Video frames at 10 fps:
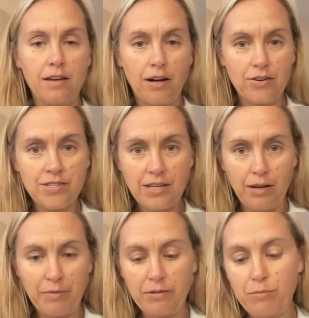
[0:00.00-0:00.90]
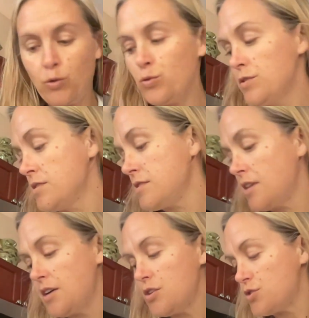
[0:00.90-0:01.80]
our salmon bowls.
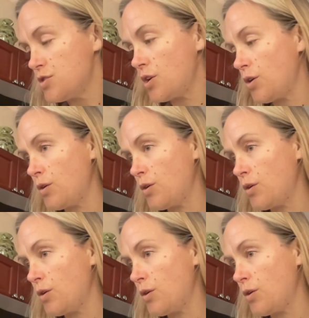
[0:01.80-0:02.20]
So